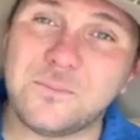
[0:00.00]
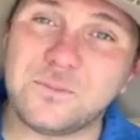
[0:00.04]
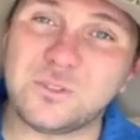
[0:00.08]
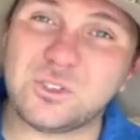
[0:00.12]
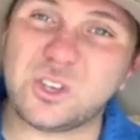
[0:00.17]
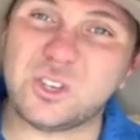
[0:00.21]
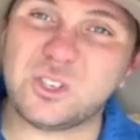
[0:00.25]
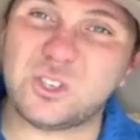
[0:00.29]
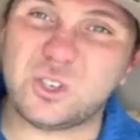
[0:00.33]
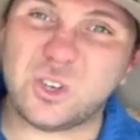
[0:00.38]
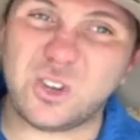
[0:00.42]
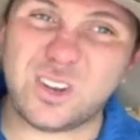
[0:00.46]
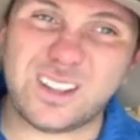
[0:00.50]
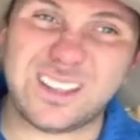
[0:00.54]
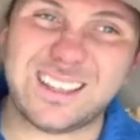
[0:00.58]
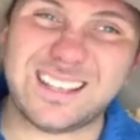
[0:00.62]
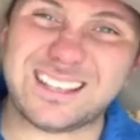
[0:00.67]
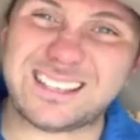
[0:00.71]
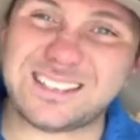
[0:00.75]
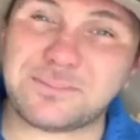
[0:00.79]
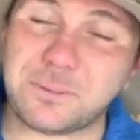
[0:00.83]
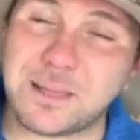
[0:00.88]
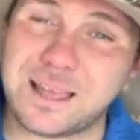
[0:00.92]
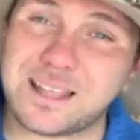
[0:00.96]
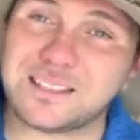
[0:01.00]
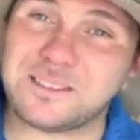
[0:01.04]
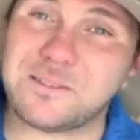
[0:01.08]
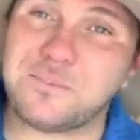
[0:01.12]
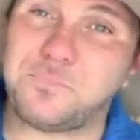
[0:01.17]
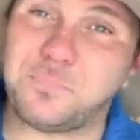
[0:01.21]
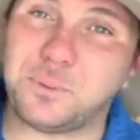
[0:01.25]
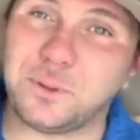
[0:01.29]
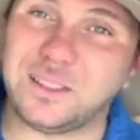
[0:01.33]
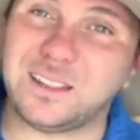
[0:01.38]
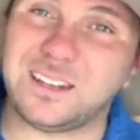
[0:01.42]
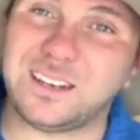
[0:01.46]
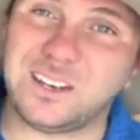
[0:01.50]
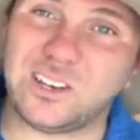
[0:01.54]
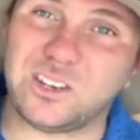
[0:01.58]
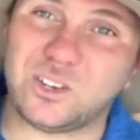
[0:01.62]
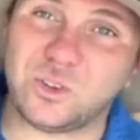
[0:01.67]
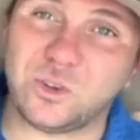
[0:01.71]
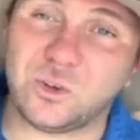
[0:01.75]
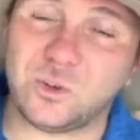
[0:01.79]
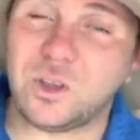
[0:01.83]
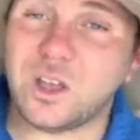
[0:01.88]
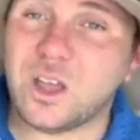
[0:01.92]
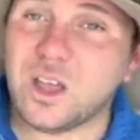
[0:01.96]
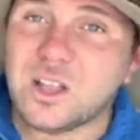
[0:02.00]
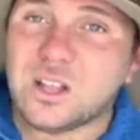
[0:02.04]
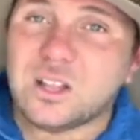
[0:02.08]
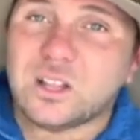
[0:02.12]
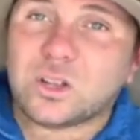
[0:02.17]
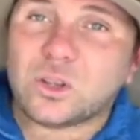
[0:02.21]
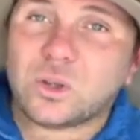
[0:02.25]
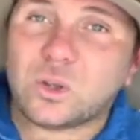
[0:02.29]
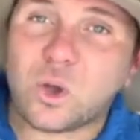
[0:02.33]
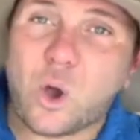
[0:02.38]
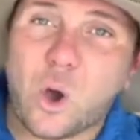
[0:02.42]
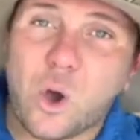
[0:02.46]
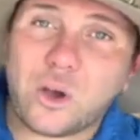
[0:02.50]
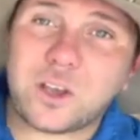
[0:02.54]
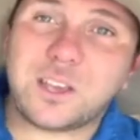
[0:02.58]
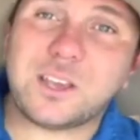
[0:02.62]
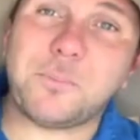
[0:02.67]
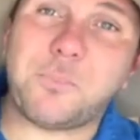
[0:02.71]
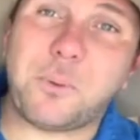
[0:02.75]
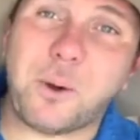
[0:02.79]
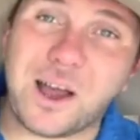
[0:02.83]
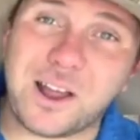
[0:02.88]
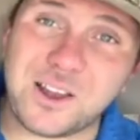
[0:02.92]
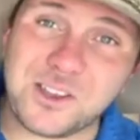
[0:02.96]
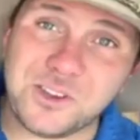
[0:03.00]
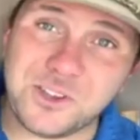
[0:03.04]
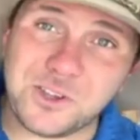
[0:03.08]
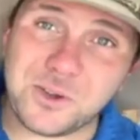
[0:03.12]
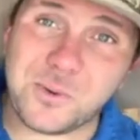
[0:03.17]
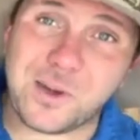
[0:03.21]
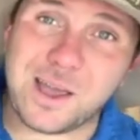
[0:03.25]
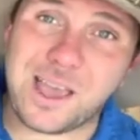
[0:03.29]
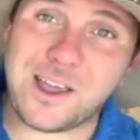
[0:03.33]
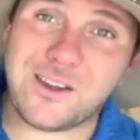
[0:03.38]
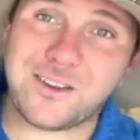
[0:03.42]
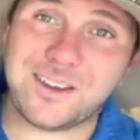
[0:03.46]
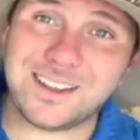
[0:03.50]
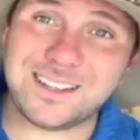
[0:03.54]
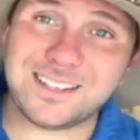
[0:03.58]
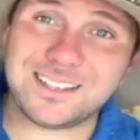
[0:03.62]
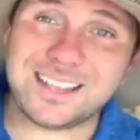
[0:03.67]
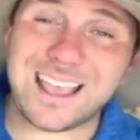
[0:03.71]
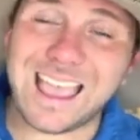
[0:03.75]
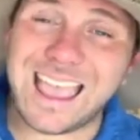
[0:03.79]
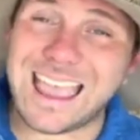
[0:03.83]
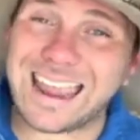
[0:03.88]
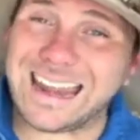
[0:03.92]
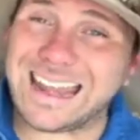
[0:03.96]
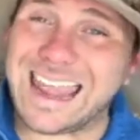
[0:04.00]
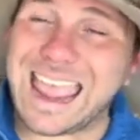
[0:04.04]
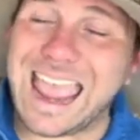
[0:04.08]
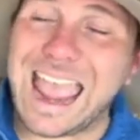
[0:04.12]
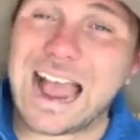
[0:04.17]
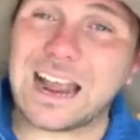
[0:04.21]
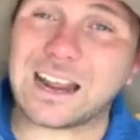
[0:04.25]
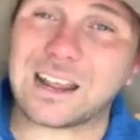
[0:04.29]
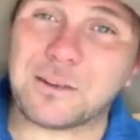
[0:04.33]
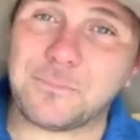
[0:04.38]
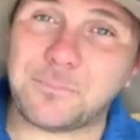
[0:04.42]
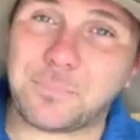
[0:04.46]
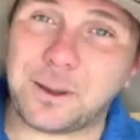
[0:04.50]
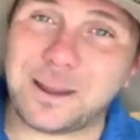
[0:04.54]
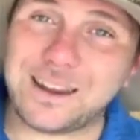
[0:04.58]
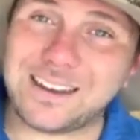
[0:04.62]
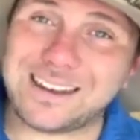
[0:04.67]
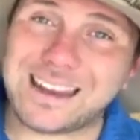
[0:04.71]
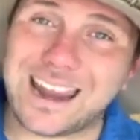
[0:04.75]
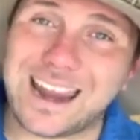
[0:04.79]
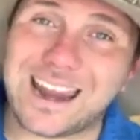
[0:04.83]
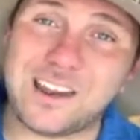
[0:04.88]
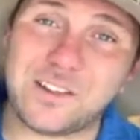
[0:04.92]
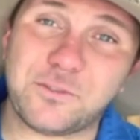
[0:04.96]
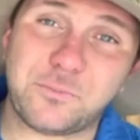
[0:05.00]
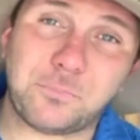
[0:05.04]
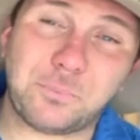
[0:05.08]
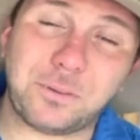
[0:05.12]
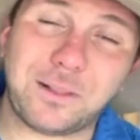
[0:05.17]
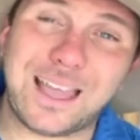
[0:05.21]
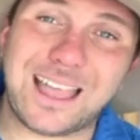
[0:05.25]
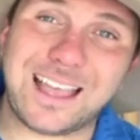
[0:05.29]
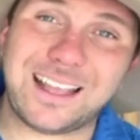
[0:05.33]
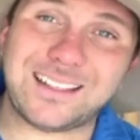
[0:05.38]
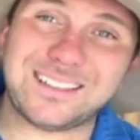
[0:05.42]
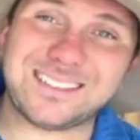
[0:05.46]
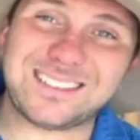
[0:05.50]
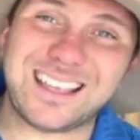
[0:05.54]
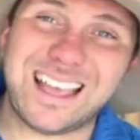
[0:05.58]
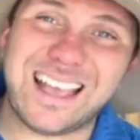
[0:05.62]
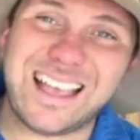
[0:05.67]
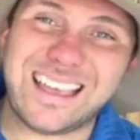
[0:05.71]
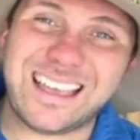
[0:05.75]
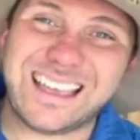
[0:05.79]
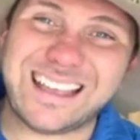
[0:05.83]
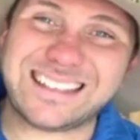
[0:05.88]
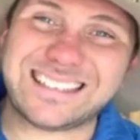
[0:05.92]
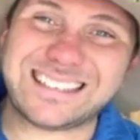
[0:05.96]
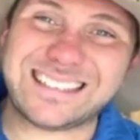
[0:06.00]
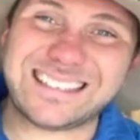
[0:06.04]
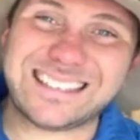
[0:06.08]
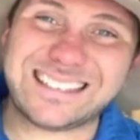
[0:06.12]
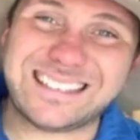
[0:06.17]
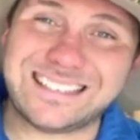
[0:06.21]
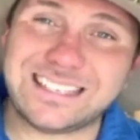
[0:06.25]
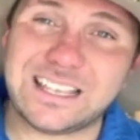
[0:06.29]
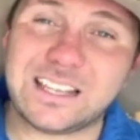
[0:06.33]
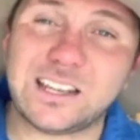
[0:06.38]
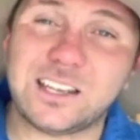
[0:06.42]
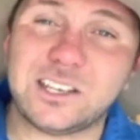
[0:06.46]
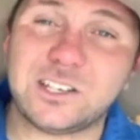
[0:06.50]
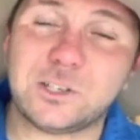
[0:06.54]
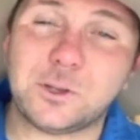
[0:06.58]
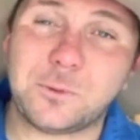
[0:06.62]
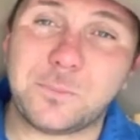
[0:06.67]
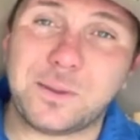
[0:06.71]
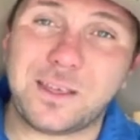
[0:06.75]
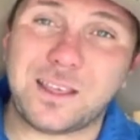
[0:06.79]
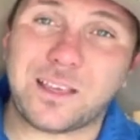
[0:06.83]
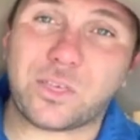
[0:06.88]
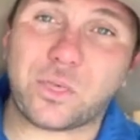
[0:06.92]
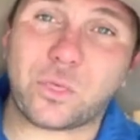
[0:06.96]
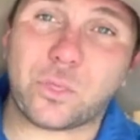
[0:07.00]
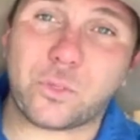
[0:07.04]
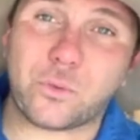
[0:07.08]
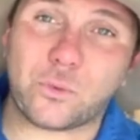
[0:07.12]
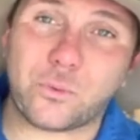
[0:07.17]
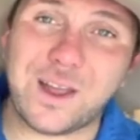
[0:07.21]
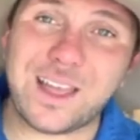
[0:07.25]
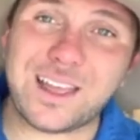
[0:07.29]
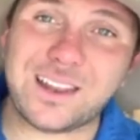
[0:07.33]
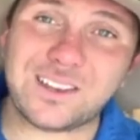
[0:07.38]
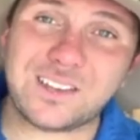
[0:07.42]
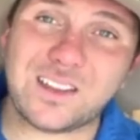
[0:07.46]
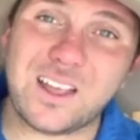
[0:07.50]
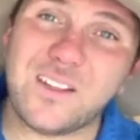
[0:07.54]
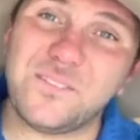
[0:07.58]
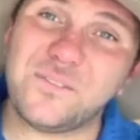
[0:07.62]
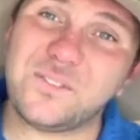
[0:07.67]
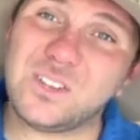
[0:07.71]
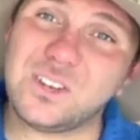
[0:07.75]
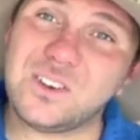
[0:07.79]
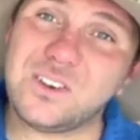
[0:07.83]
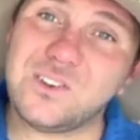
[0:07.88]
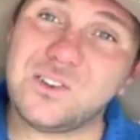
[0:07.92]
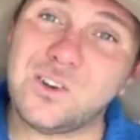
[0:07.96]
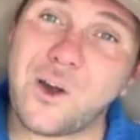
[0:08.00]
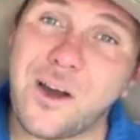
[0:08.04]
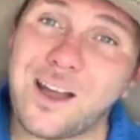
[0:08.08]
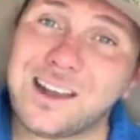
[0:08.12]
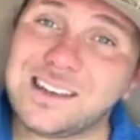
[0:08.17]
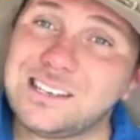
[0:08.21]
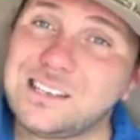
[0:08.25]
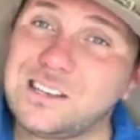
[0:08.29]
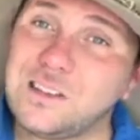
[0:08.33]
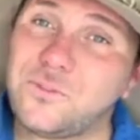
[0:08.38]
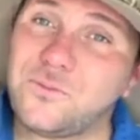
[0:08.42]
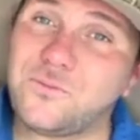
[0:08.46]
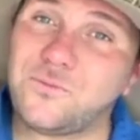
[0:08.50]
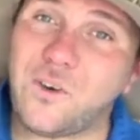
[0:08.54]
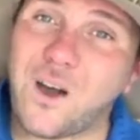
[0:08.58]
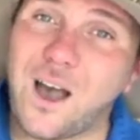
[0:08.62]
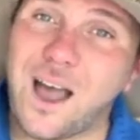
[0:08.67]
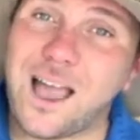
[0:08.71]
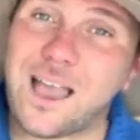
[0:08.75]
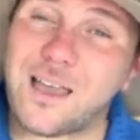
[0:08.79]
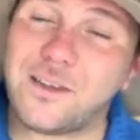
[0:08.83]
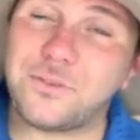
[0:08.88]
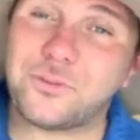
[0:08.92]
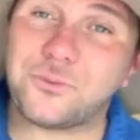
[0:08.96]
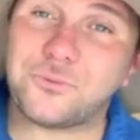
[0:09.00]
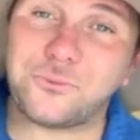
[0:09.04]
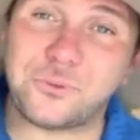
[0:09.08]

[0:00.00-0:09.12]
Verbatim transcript: So due to this plant's ability to occupy new areas and outcompete native plants, it's considered to be a threat to 95